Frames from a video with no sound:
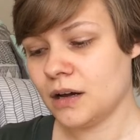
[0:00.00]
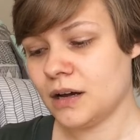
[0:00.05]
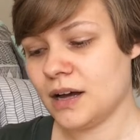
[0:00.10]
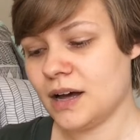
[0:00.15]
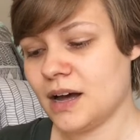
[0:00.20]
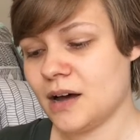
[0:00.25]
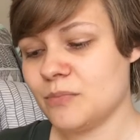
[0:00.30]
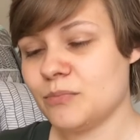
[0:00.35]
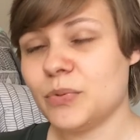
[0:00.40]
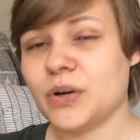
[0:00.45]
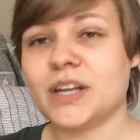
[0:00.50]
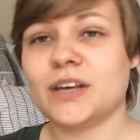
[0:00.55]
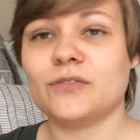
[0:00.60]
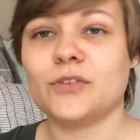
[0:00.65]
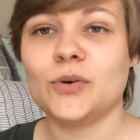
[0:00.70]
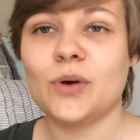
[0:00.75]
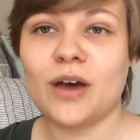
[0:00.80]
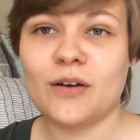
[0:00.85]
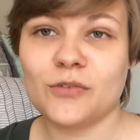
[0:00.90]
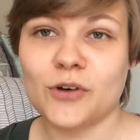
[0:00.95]
But if
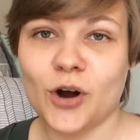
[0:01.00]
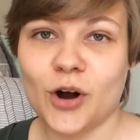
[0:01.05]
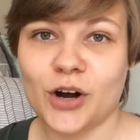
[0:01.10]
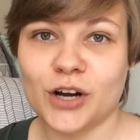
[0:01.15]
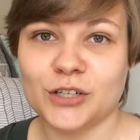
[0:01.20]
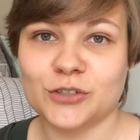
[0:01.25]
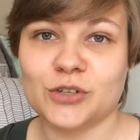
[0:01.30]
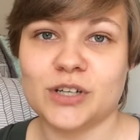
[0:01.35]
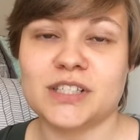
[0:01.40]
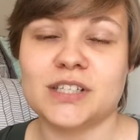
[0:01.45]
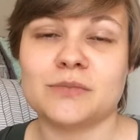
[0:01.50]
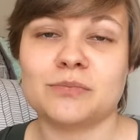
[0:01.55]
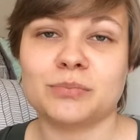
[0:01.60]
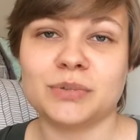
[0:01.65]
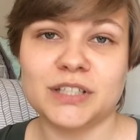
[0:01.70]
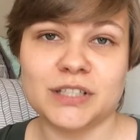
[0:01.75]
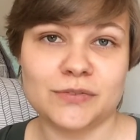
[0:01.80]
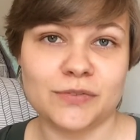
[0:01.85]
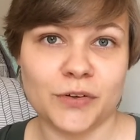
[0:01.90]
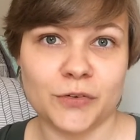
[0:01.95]
you ever are interested,
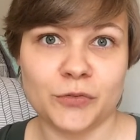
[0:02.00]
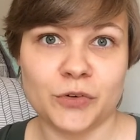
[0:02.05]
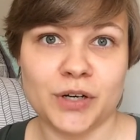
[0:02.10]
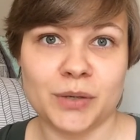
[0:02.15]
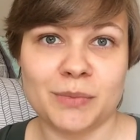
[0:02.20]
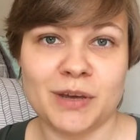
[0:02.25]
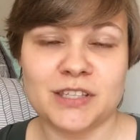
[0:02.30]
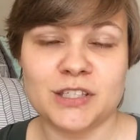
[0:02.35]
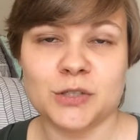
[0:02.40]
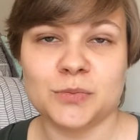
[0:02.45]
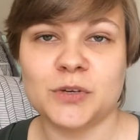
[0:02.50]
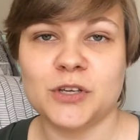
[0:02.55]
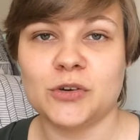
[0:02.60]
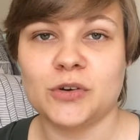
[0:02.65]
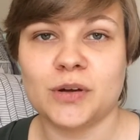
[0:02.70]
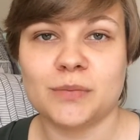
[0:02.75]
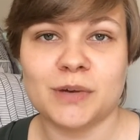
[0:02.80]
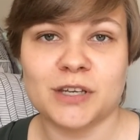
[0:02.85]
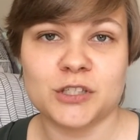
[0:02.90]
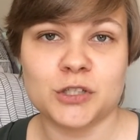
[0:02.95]
please feel free to message me. You
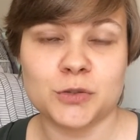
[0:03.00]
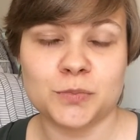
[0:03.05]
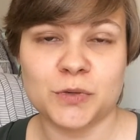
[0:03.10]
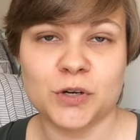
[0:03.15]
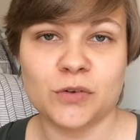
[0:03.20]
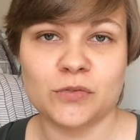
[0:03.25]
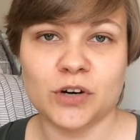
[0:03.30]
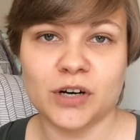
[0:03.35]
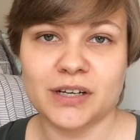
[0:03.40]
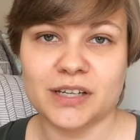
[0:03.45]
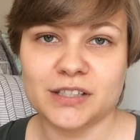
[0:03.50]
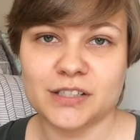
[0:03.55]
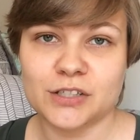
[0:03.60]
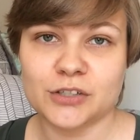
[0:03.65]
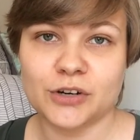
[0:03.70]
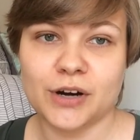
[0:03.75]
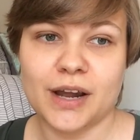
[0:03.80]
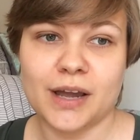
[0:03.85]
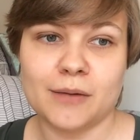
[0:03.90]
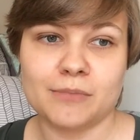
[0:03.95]
can message me over on
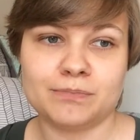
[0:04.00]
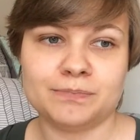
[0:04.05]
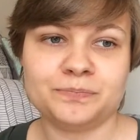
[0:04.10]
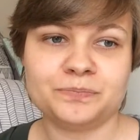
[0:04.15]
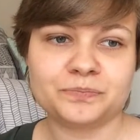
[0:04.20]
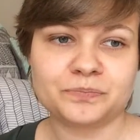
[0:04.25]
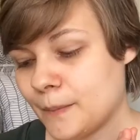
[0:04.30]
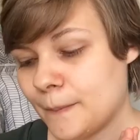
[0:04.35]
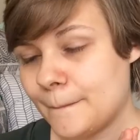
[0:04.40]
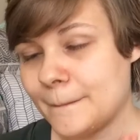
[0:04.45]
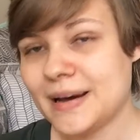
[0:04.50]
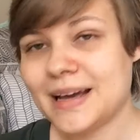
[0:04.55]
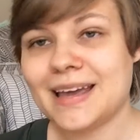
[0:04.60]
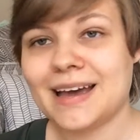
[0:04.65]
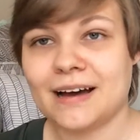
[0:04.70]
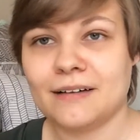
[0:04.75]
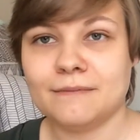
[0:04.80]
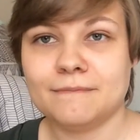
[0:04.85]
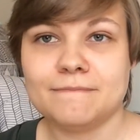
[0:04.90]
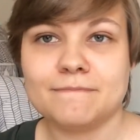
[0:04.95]
Instagram. But
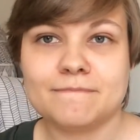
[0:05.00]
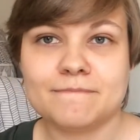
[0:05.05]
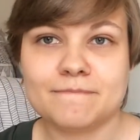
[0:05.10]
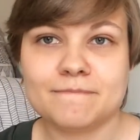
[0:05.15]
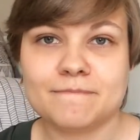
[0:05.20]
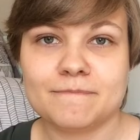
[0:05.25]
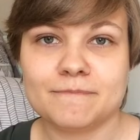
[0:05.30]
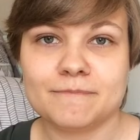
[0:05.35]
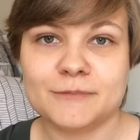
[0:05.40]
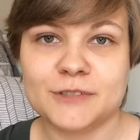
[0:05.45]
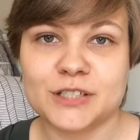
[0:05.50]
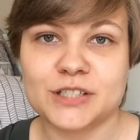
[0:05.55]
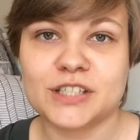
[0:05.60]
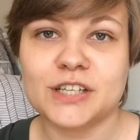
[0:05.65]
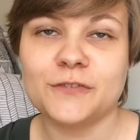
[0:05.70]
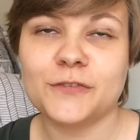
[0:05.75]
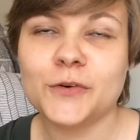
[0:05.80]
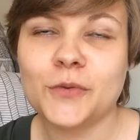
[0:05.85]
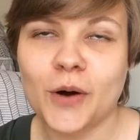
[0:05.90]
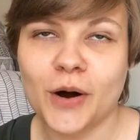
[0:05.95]
yeah, just
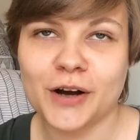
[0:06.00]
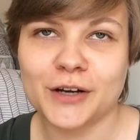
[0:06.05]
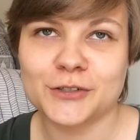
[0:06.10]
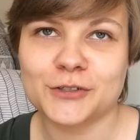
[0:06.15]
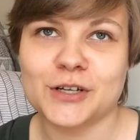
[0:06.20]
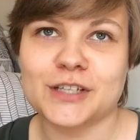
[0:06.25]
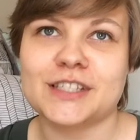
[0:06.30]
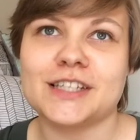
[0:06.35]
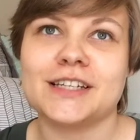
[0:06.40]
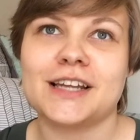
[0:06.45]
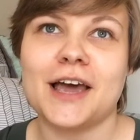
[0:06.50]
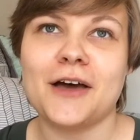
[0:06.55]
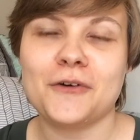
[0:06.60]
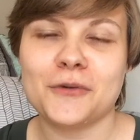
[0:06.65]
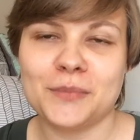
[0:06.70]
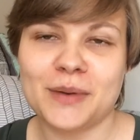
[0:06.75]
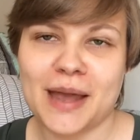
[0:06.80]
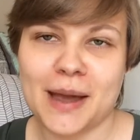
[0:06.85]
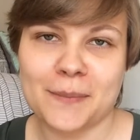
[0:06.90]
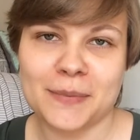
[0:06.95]
if you are interested, I
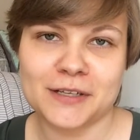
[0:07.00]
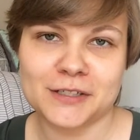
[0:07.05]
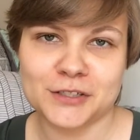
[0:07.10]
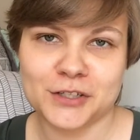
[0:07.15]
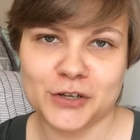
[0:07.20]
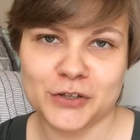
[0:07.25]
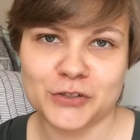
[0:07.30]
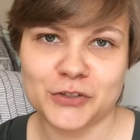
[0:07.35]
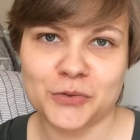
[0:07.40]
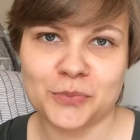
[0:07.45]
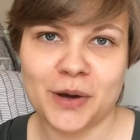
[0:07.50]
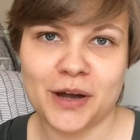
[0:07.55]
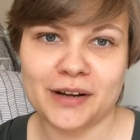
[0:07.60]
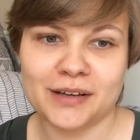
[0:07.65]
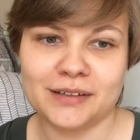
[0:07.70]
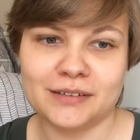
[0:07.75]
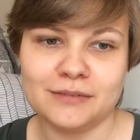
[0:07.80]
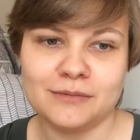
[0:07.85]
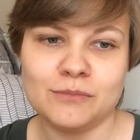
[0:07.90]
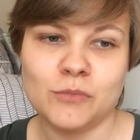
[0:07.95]
would be happy to talk to you about
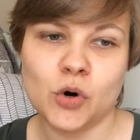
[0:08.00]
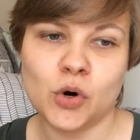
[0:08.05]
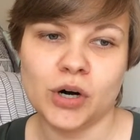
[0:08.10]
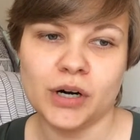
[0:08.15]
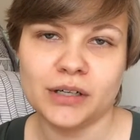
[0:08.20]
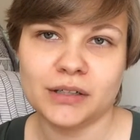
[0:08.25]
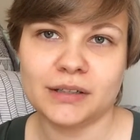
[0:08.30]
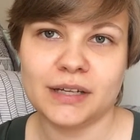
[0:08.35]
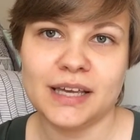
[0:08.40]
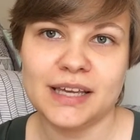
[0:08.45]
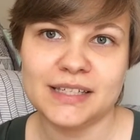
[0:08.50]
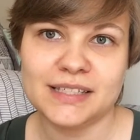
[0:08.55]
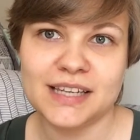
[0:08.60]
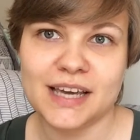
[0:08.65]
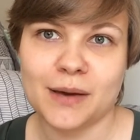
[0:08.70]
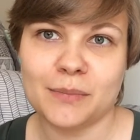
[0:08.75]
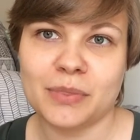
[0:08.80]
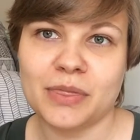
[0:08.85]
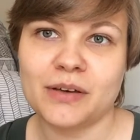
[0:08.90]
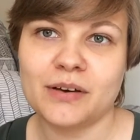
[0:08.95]
it more in
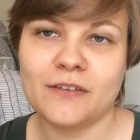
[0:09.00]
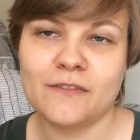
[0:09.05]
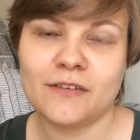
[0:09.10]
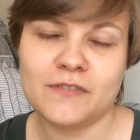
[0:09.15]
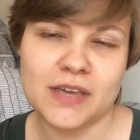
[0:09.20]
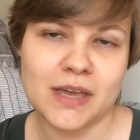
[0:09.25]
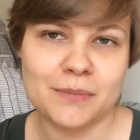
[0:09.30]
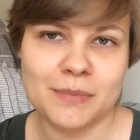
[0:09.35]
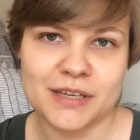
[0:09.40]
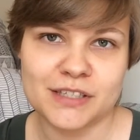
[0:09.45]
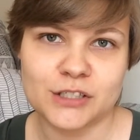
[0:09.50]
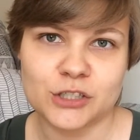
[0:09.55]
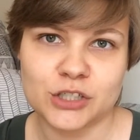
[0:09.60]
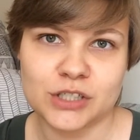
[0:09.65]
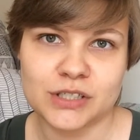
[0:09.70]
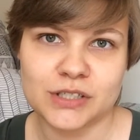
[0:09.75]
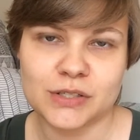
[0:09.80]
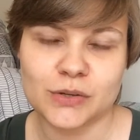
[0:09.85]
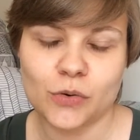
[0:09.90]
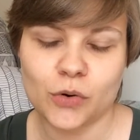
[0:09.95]
depth via
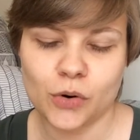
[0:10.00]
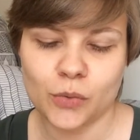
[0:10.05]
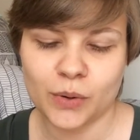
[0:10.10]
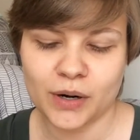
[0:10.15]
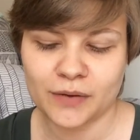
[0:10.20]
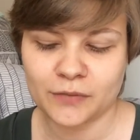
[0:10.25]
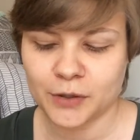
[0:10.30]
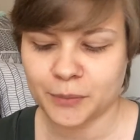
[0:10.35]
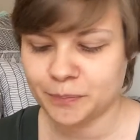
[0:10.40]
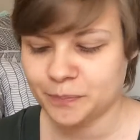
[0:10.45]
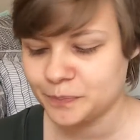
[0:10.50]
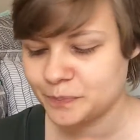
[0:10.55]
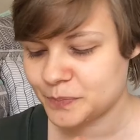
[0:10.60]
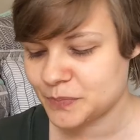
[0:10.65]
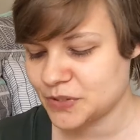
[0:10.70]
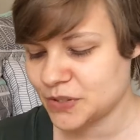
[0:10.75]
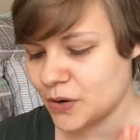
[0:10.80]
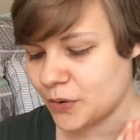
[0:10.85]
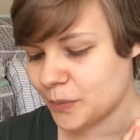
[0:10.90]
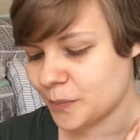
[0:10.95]
messages or whatever.
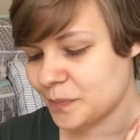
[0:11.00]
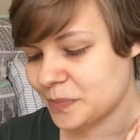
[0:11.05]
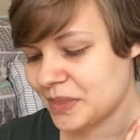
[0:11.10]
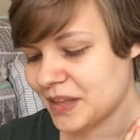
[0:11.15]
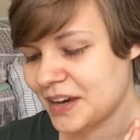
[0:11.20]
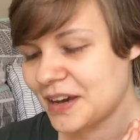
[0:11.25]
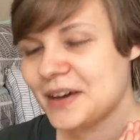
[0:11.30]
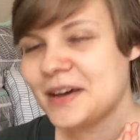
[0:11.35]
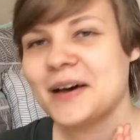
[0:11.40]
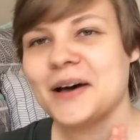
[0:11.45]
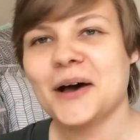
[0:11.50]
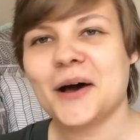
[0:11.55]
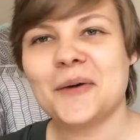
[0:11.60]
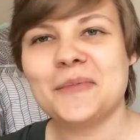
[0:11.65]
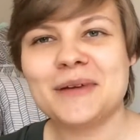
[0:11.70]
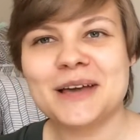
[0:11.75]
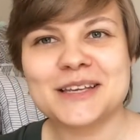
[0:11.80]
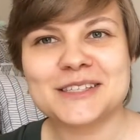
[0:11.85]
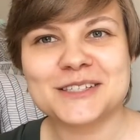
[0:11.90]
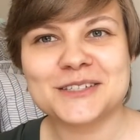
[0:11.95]
So I
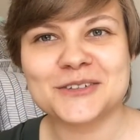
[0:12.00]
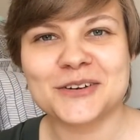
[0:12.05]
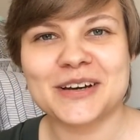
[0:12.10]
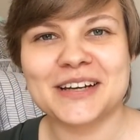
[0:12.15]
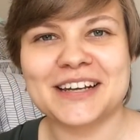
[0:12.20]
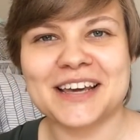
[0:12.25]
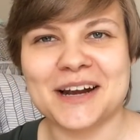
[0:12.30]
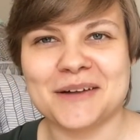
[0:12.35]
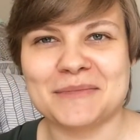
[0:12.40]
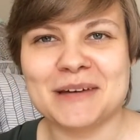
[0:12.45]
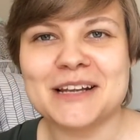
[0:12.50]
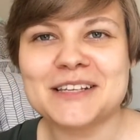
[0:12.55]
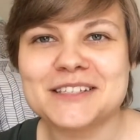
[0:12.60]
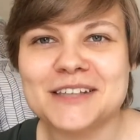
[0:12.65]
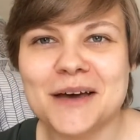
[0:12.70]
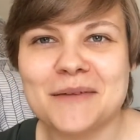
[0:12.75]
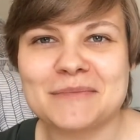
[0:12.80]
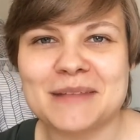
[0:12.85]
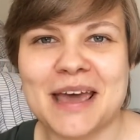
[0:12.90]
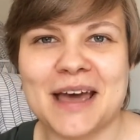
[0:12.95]
hope you guys enjoyed, and I'm going to
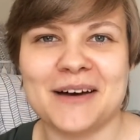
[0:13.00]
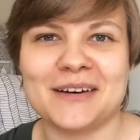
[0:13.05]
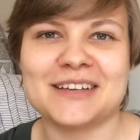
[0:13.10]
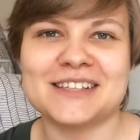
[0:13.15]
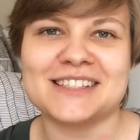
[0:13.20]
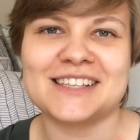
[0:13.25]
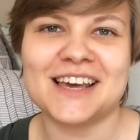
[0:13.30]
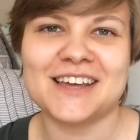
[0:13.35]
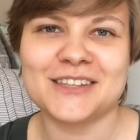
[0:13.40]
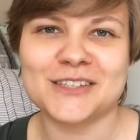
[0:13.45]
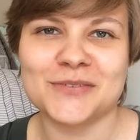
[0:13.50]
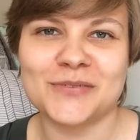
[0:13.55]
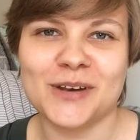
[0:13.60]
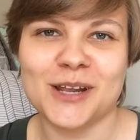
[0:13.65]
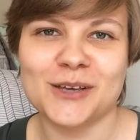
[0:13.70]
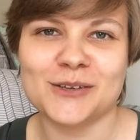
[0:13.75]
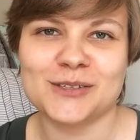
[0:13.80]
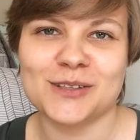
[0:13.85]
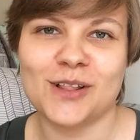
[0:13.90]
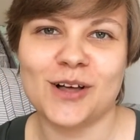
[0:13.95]
stop now because now this
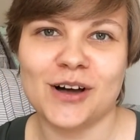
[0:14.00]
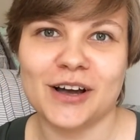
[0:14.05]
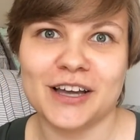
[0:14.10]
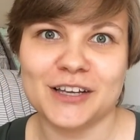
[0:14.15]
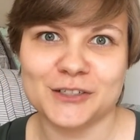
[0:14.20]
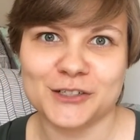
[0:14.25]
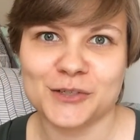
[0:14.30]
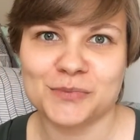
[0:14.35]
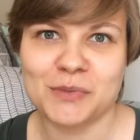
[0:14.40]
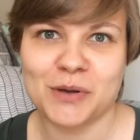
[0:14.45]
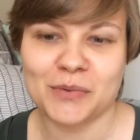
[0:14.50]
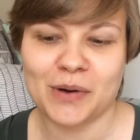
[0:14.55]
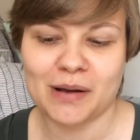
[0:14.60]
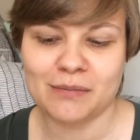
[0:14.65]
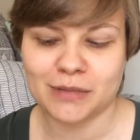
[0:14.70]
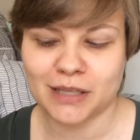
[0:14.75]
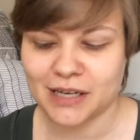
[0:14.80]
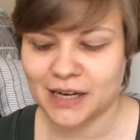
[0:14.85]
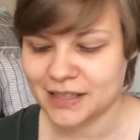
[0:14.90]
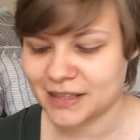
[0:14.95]
video is long and just me
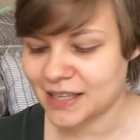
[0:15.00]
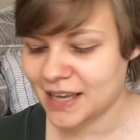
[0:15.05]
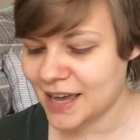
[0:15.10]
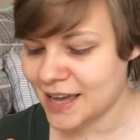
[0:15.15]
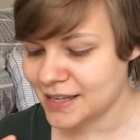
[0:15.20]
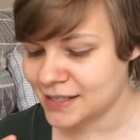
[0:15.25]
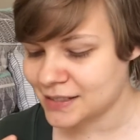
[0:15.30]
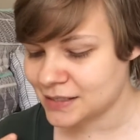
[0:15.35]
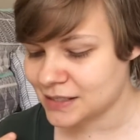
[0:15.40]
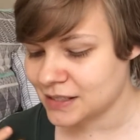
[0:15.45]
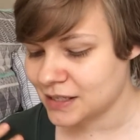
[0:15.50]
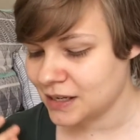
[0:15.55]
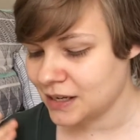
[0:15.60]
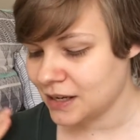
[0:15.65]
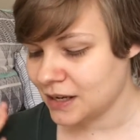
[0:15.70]
rambling at the end.